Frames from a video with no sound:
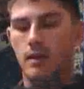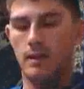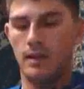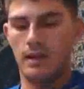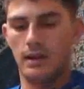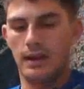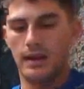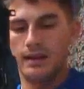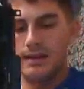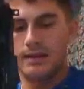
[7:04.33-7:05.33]
Then
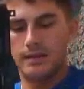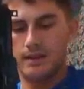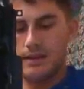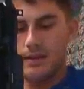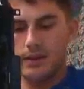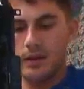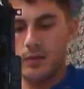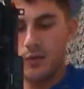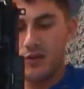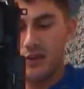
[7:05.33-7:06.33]
connect the
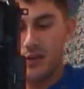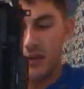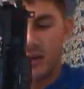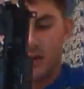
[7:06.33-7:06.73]
upper receiver